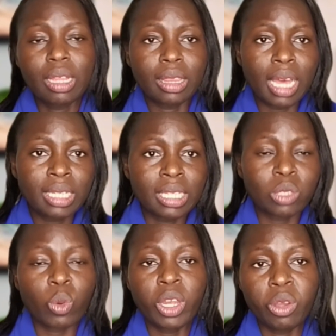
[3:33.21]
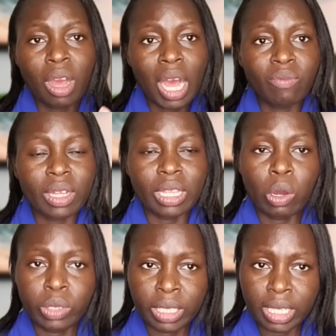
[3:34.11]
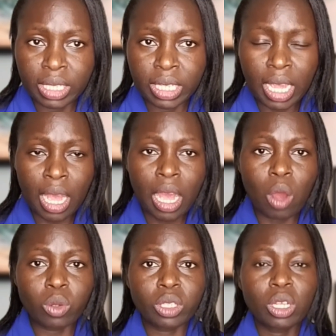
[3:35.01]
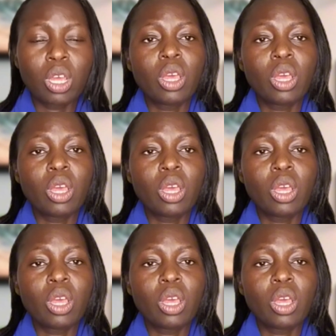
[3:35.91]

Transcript: That is, when you have a DAO CSD account,